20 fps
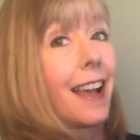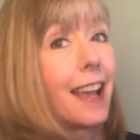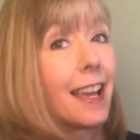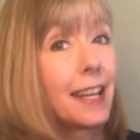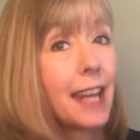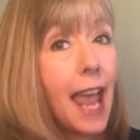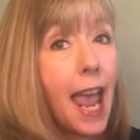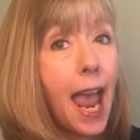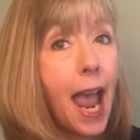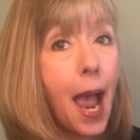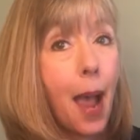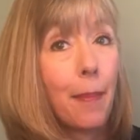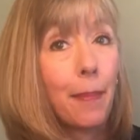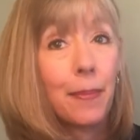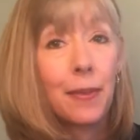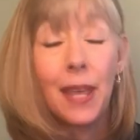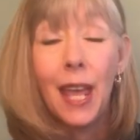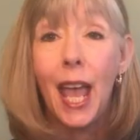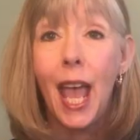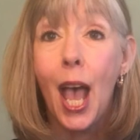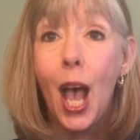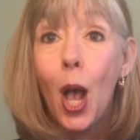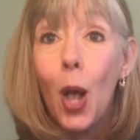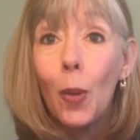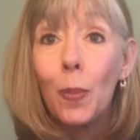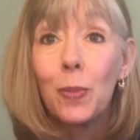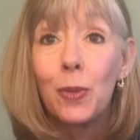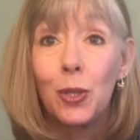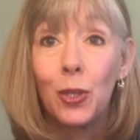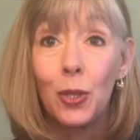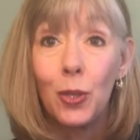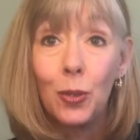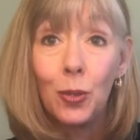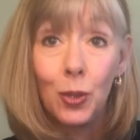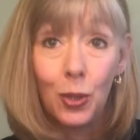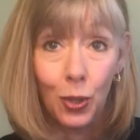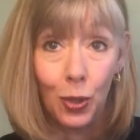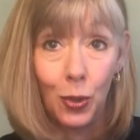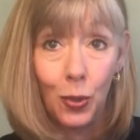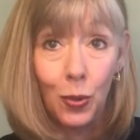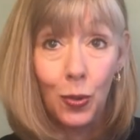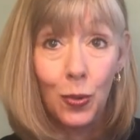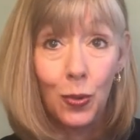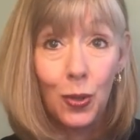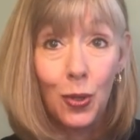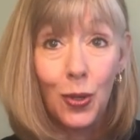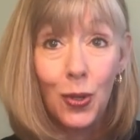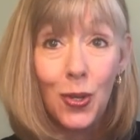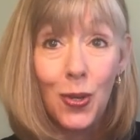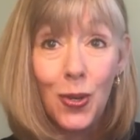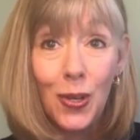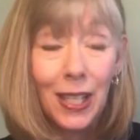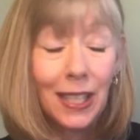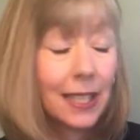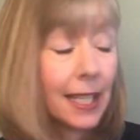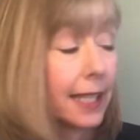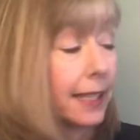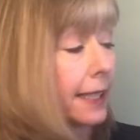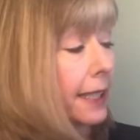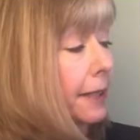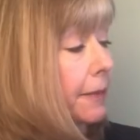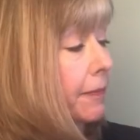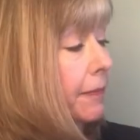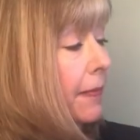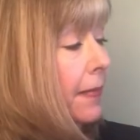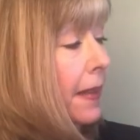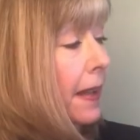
an app that helps you tune your ukulele.